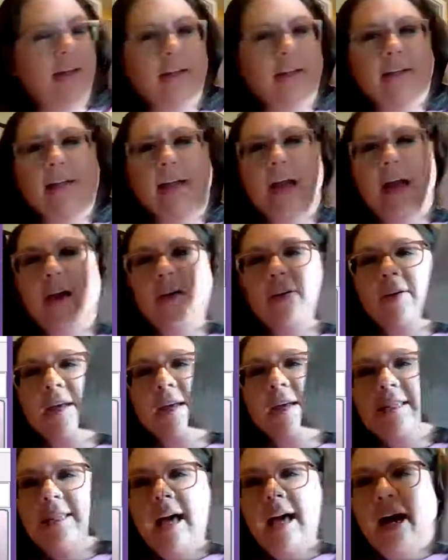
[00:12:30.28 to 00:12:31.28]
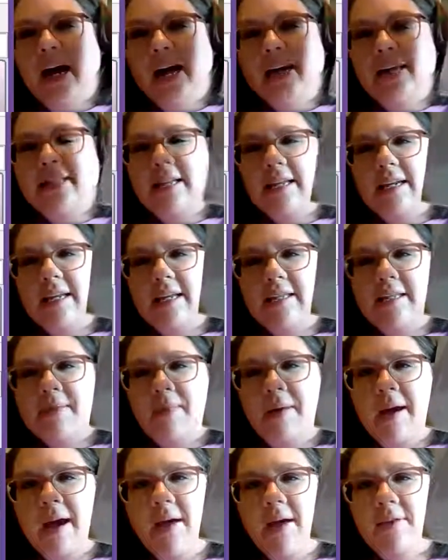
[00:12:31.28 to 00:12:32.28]
Look how his eyes and his
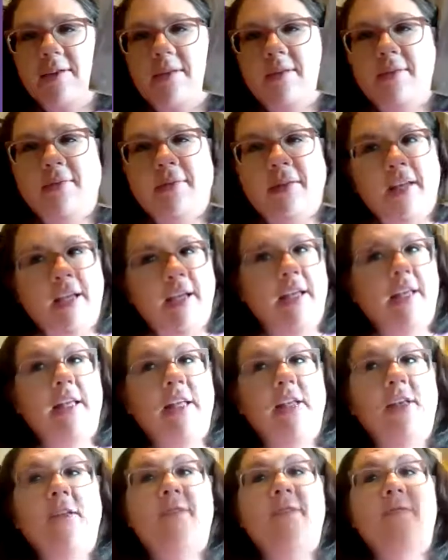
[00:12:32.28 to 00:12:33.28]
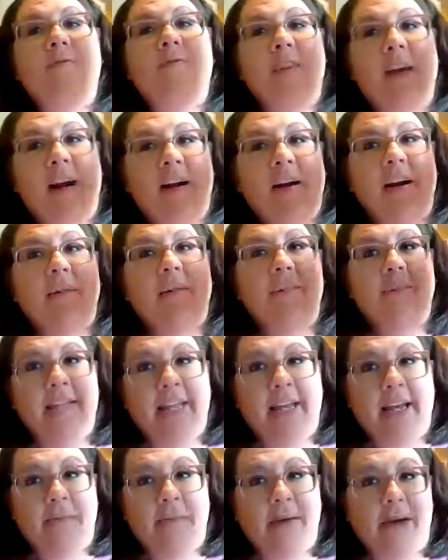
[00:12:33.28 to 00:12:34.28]
mouth, he looks very
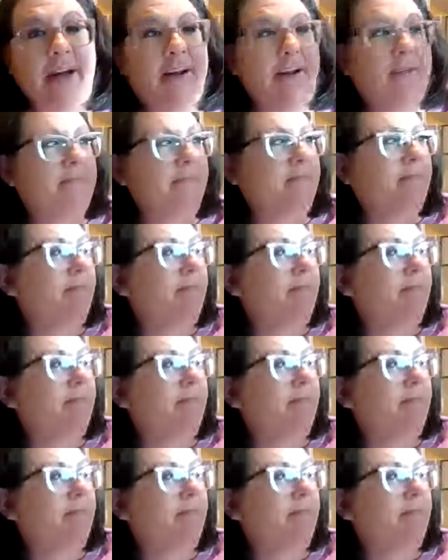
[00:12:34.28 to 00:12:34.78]
upset about it.